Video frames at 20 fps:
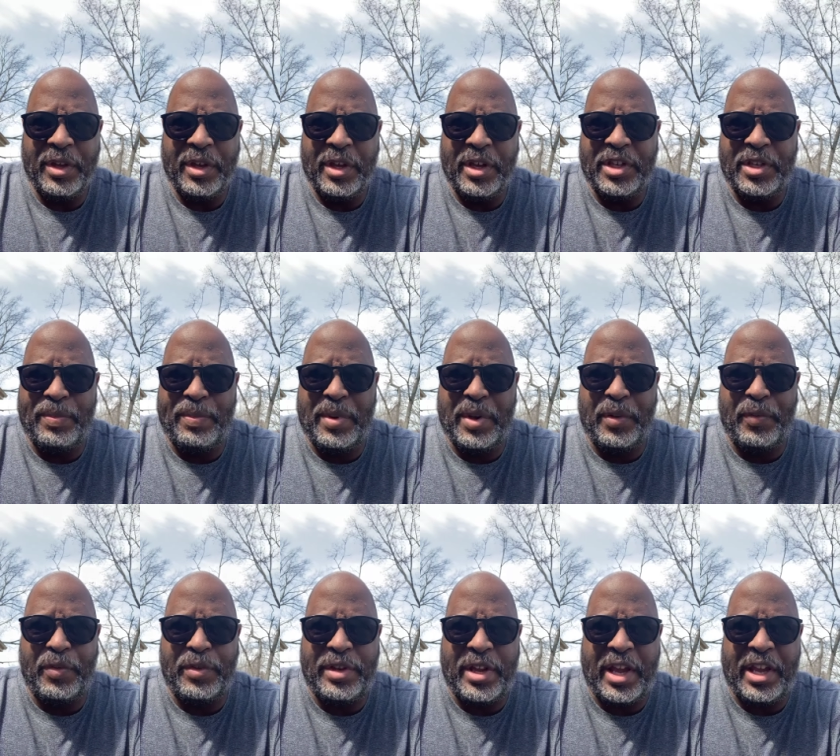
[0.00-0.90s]
It's a
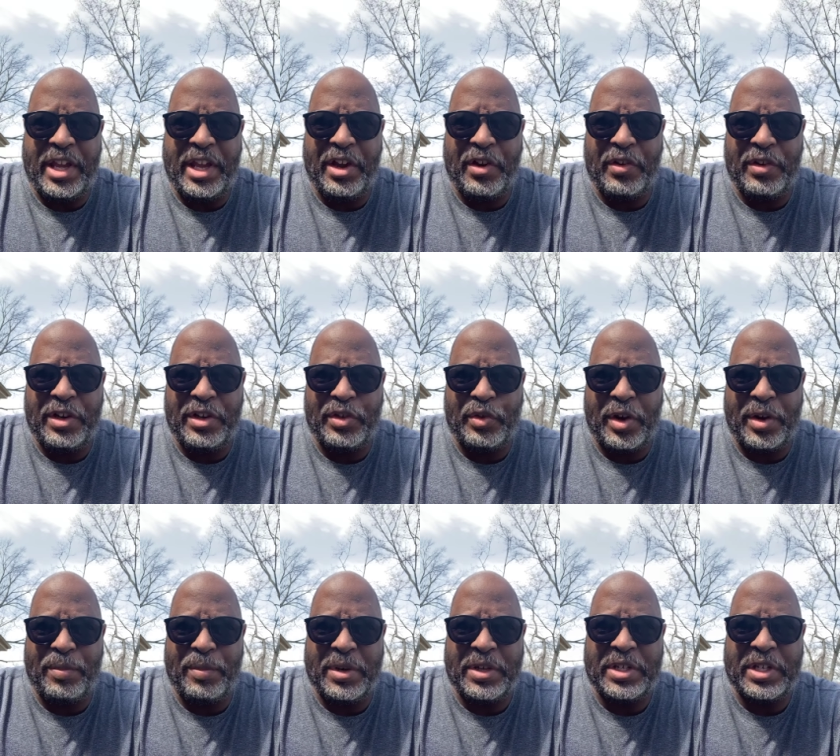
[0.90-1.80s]
beautiful day here in Detroit,
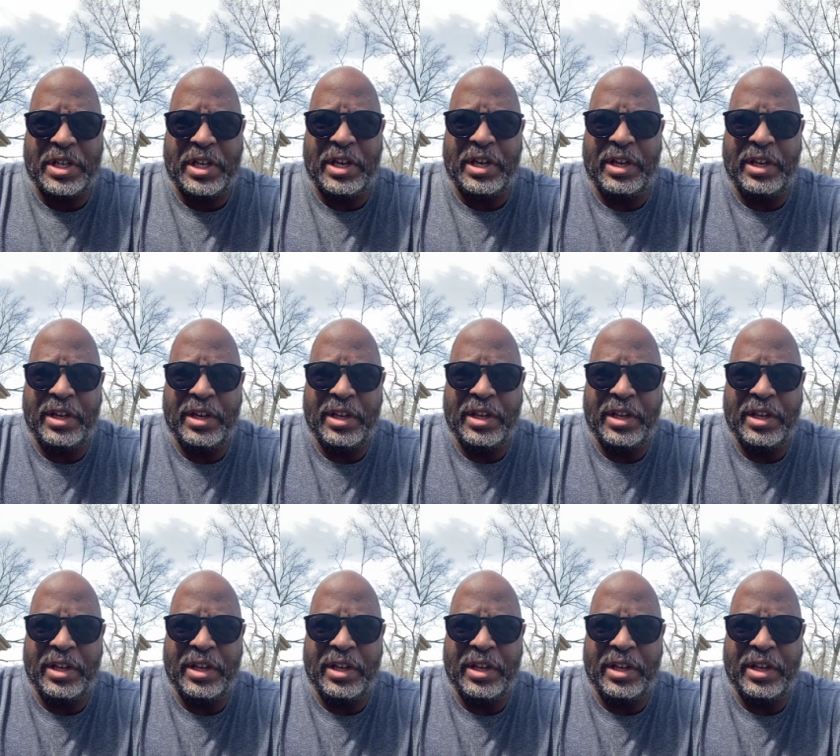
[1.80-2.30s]
Michigan.